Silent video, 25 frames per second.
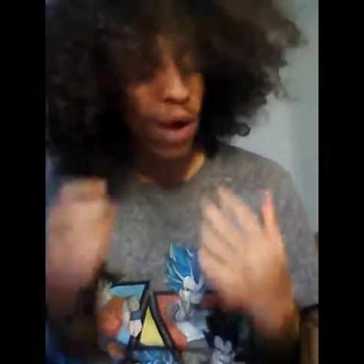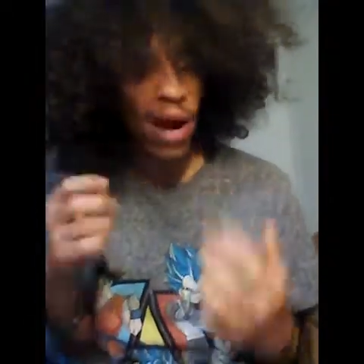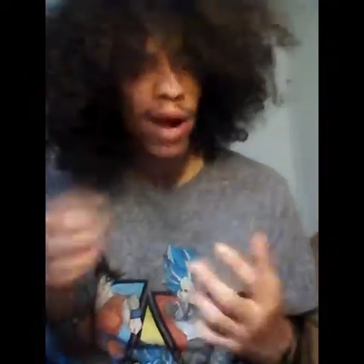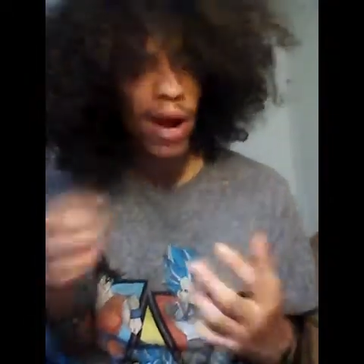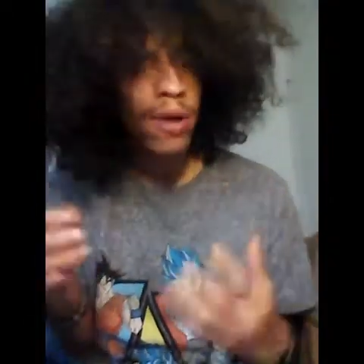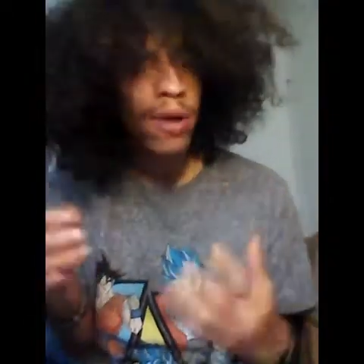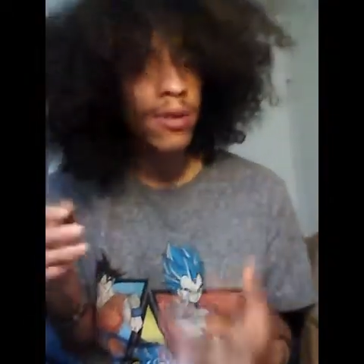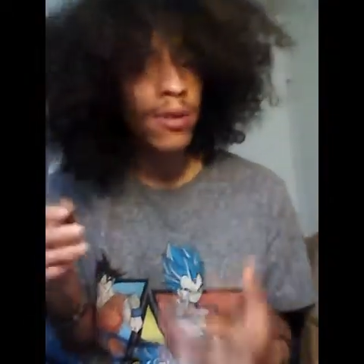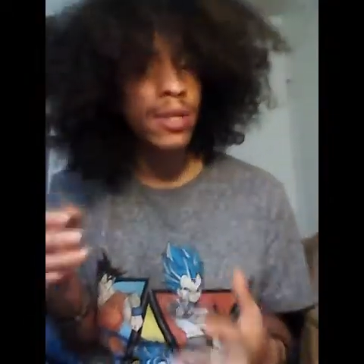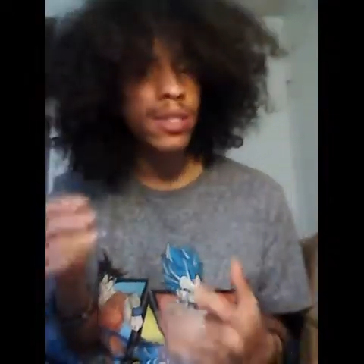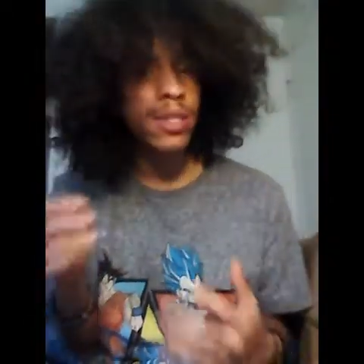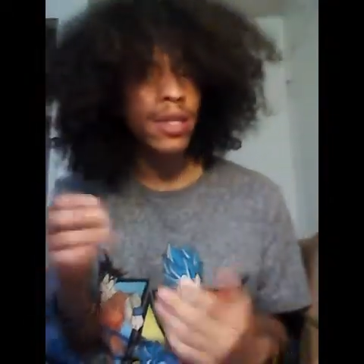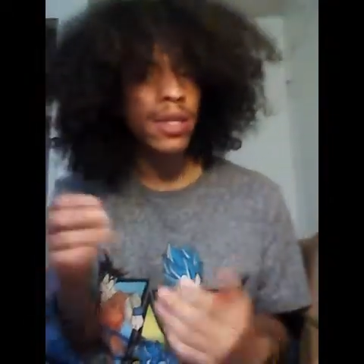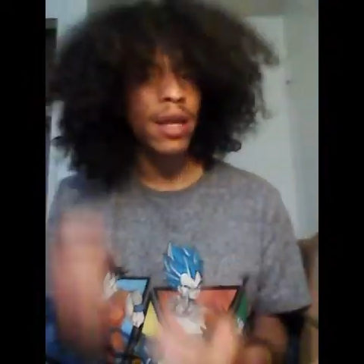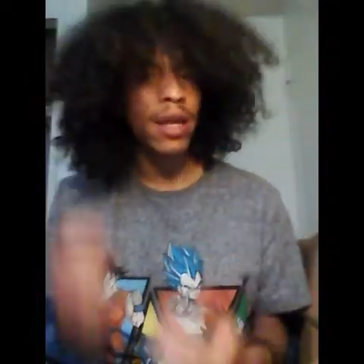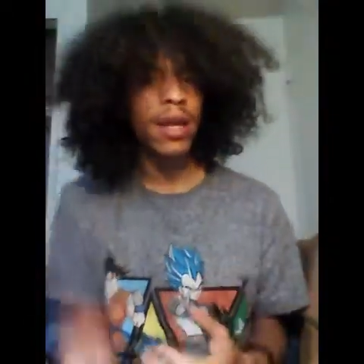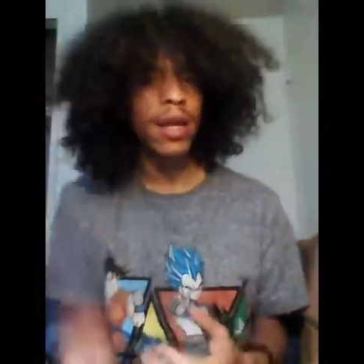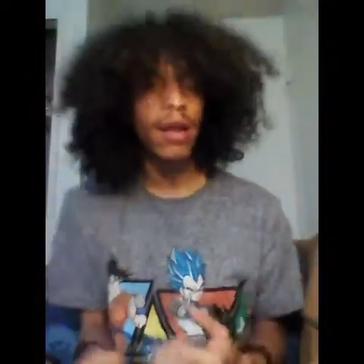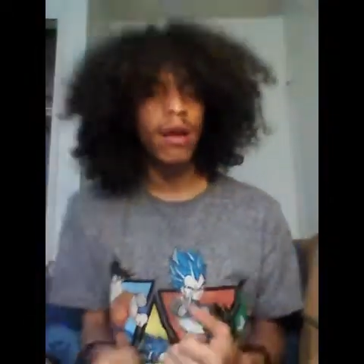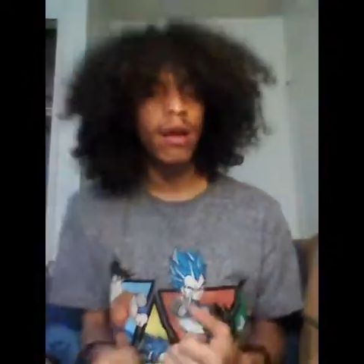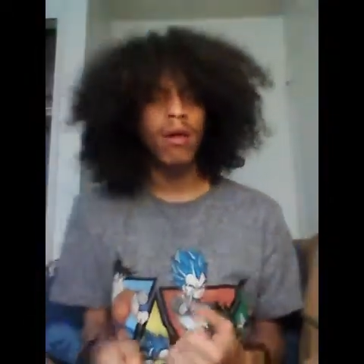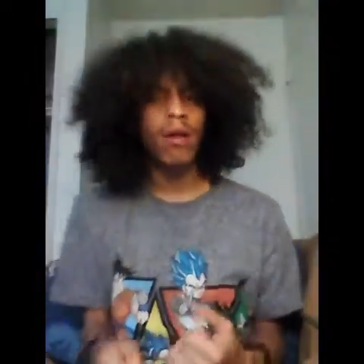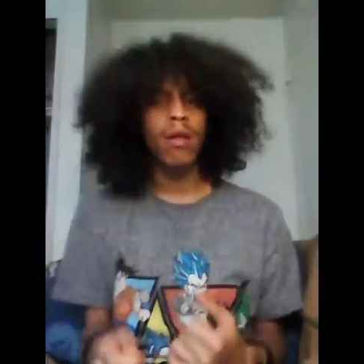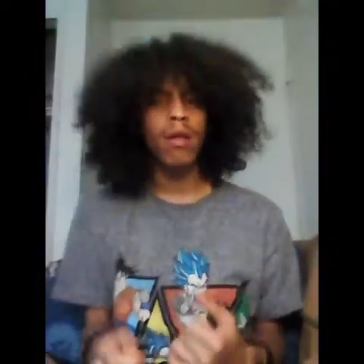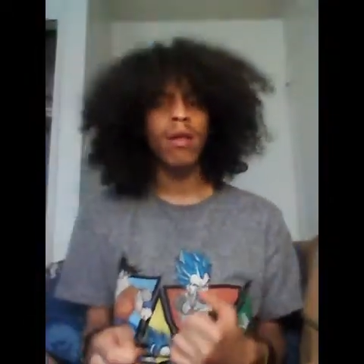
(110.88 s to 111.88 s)
While I was in
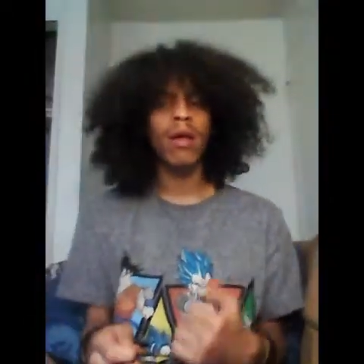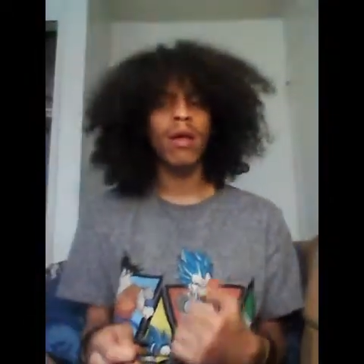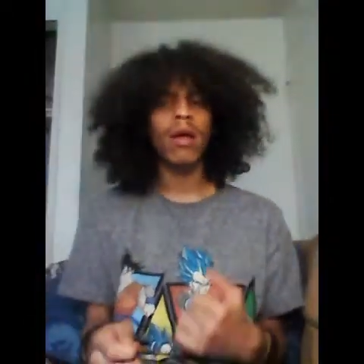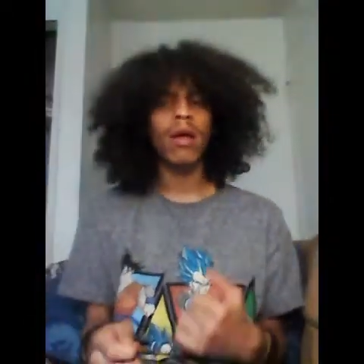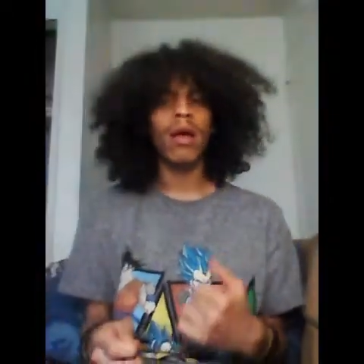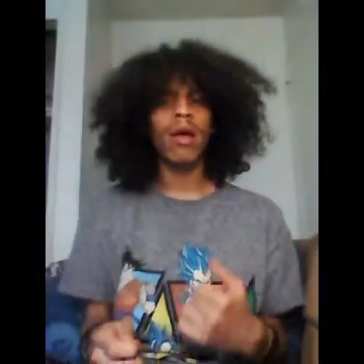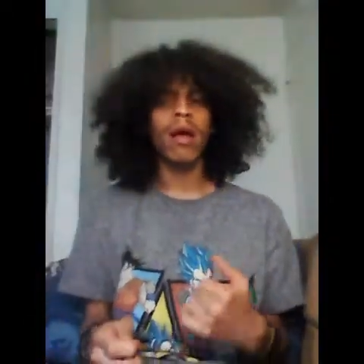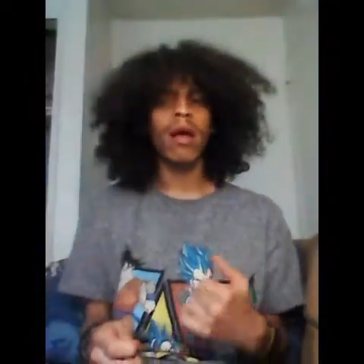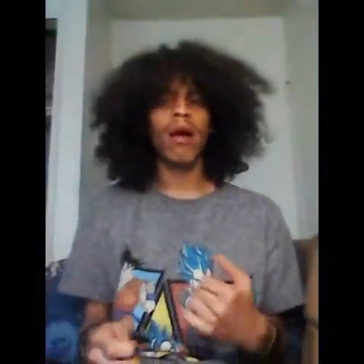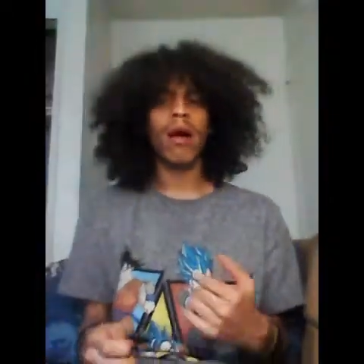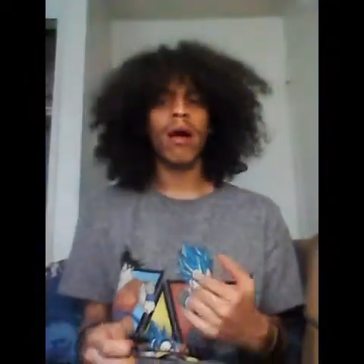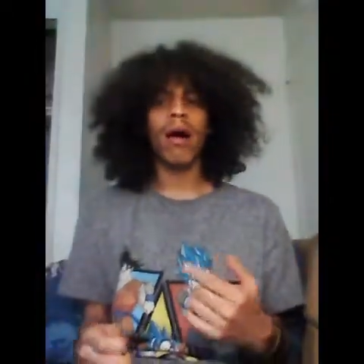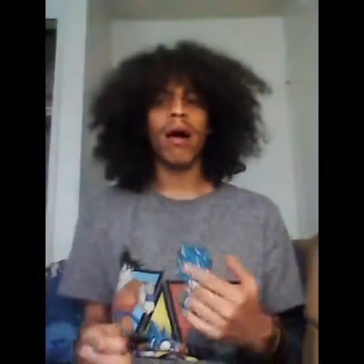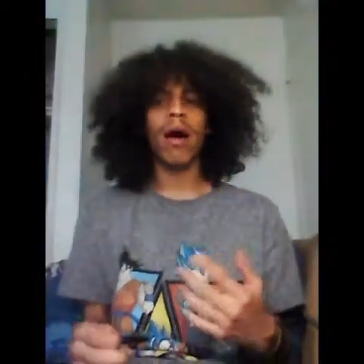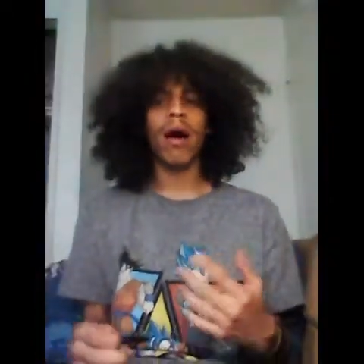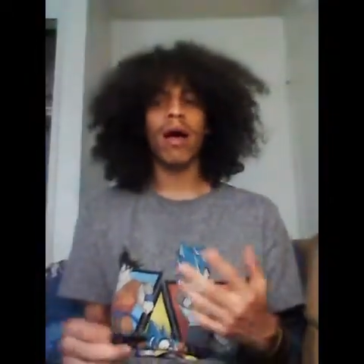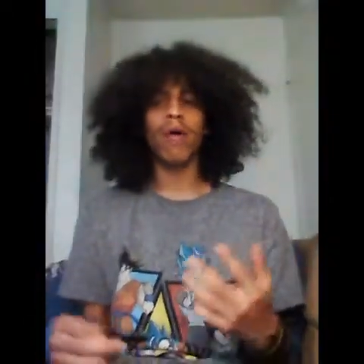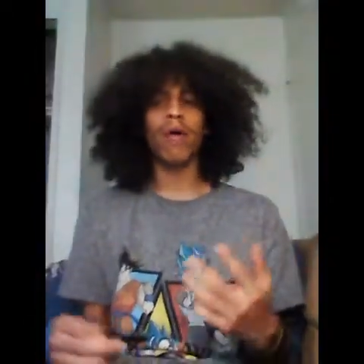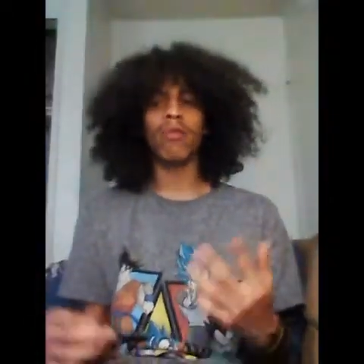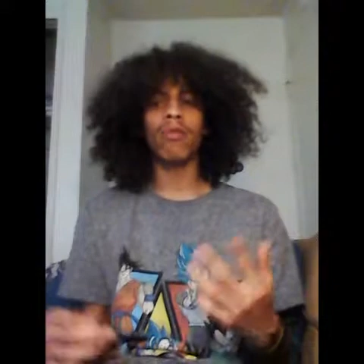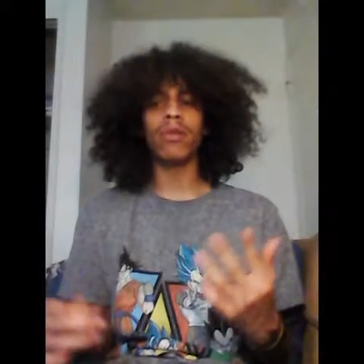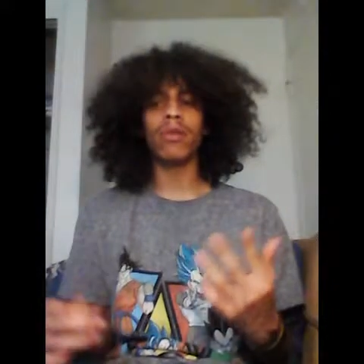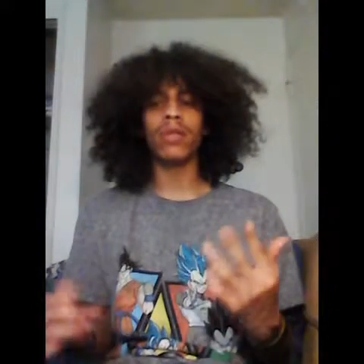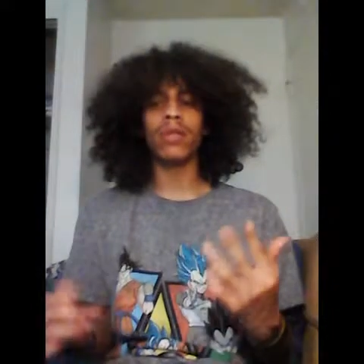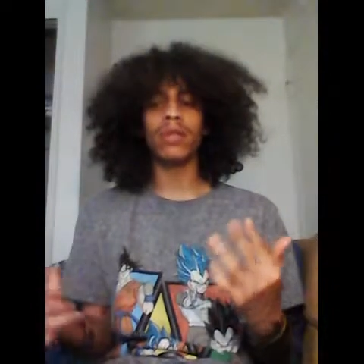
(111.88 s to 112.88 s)
hell,
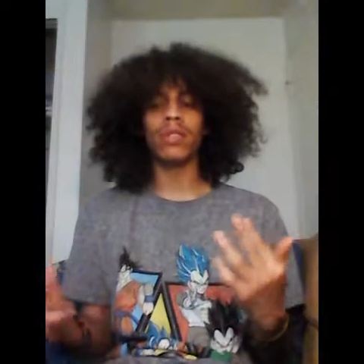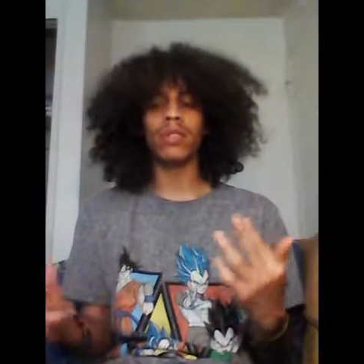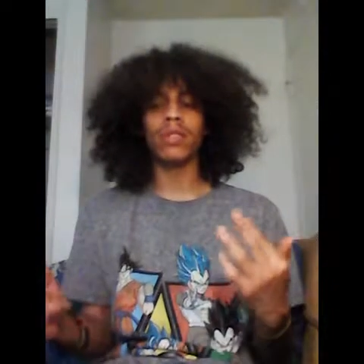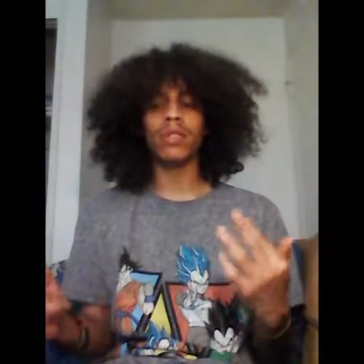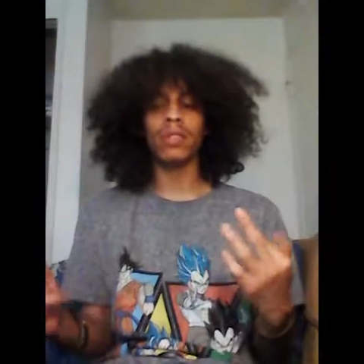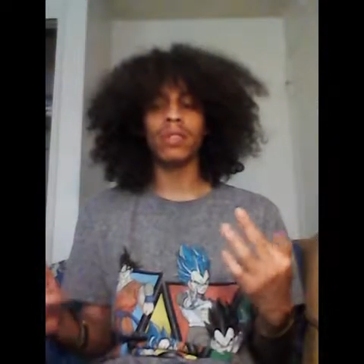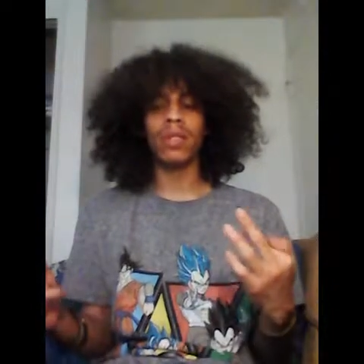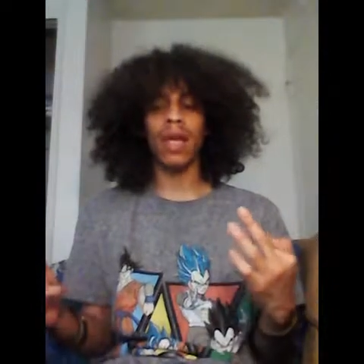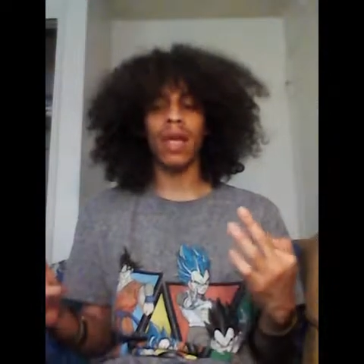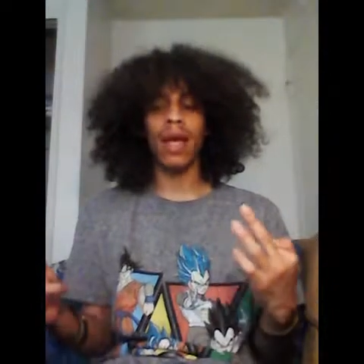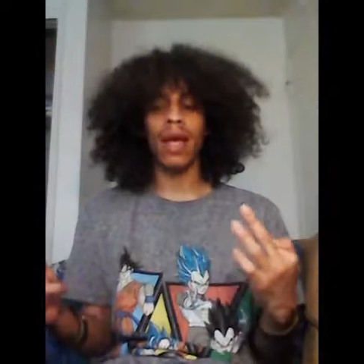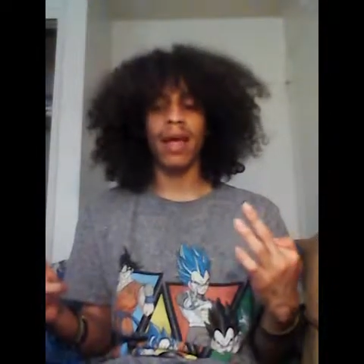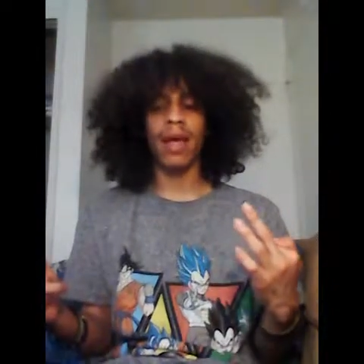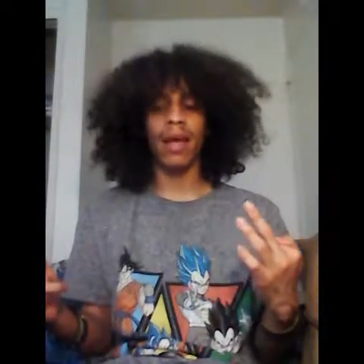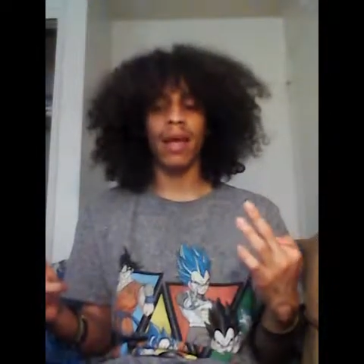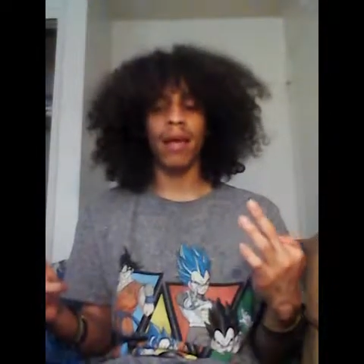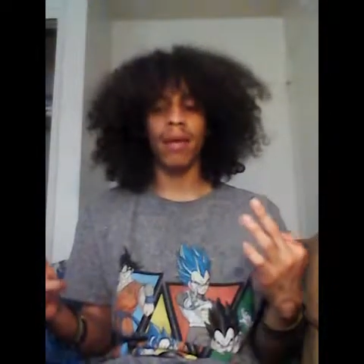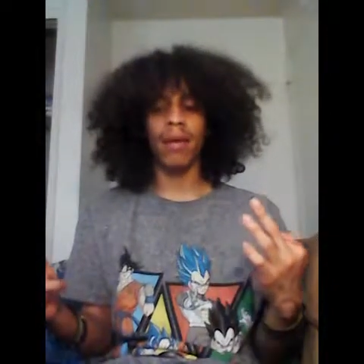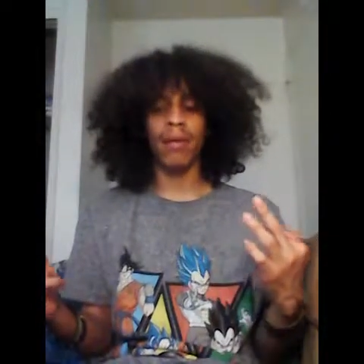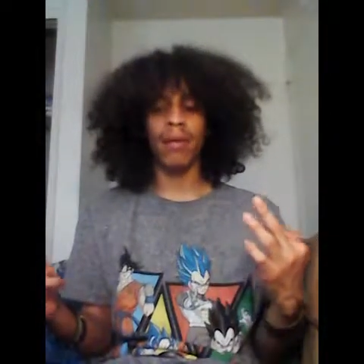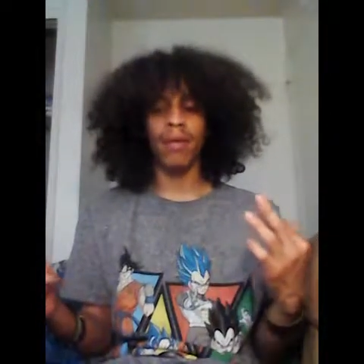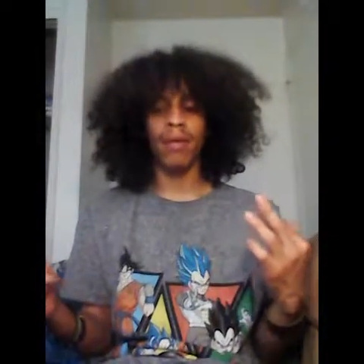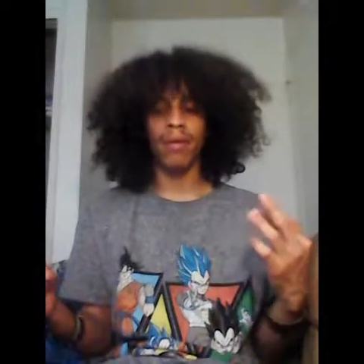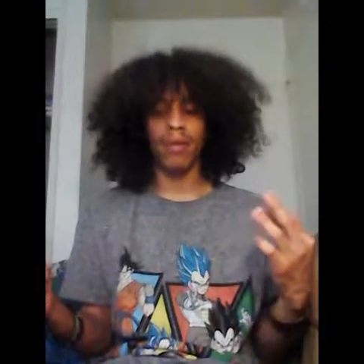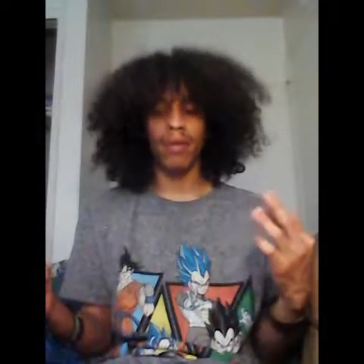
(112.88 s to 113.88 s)
I was like